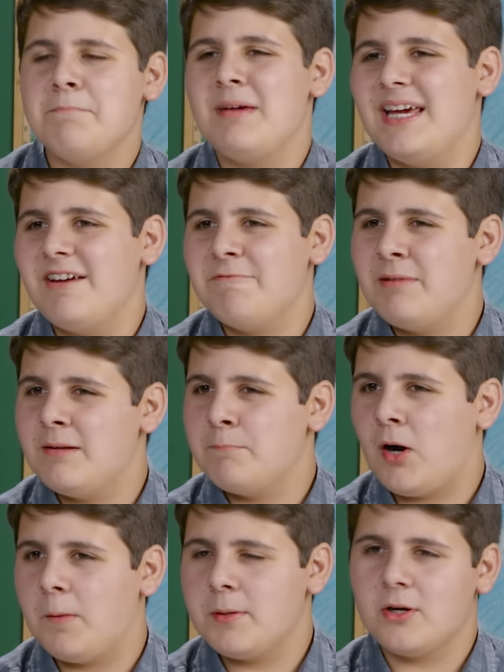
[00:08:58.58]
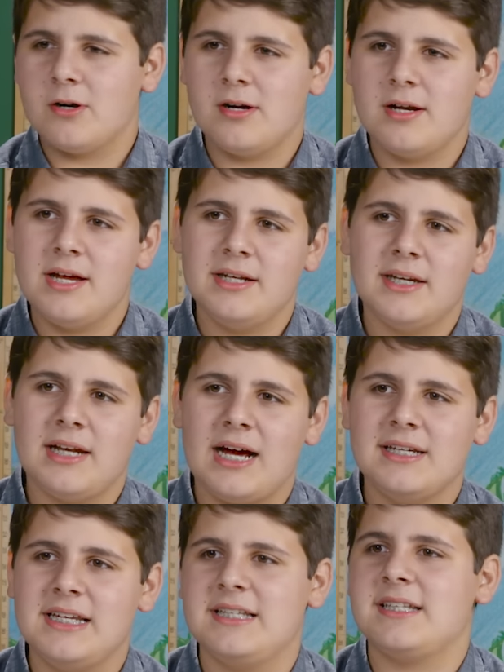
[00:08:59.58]
may have been popular in the
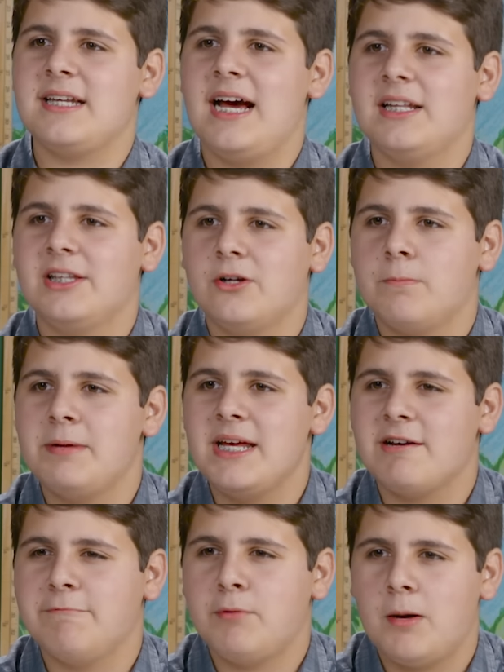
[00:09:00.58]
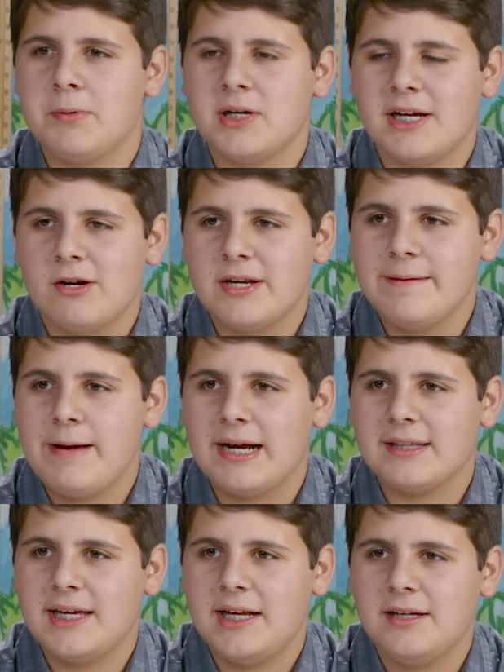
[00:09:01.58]
nineties and had their peak of popularity
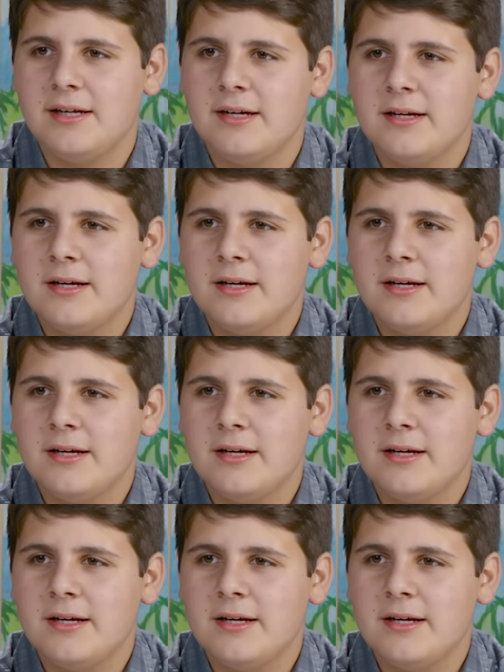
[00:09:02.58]
back then,